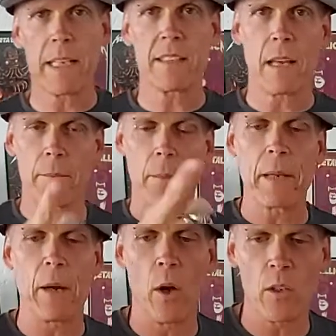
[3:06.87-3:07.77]
step up.
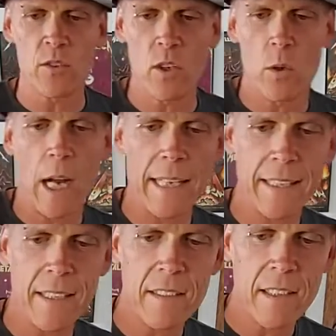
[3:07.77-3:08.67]
Now also, I
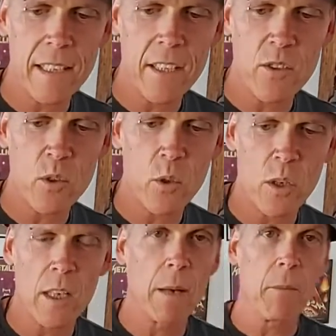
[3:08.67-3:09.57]
did see this
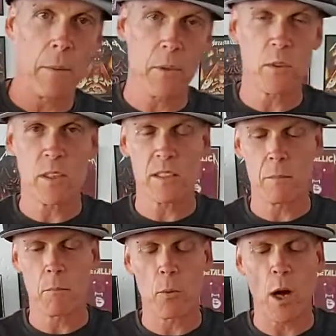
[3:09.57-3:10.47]
tour. I'm using
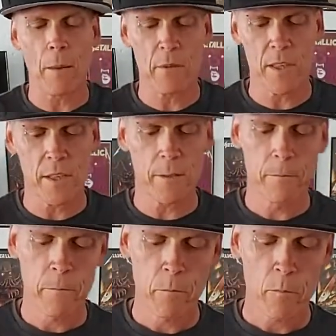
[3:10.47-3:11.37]
some props
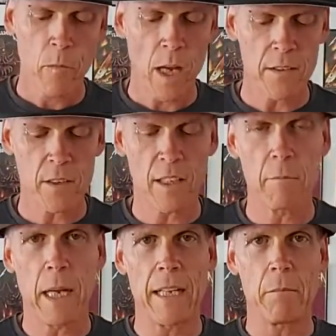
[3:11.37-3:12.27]
here. I still have
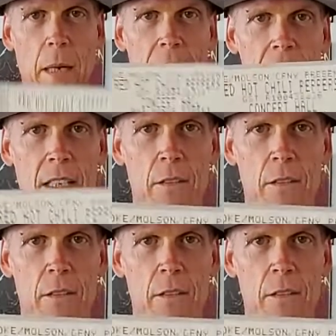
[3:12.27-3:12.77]
my ticket